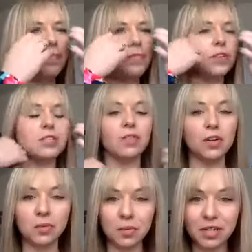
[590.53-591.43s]
first of all,
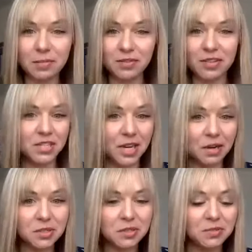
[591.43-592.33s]
who we're going to be reaching
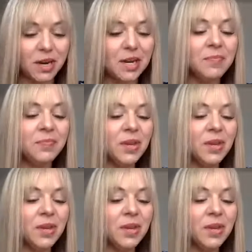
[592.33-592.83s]
out to, right?